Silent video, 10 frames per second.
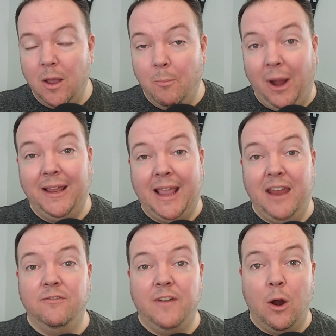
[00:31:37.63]
but
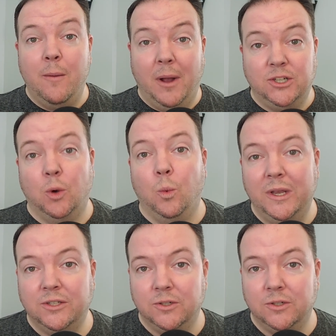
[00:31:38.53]
again very much a wizard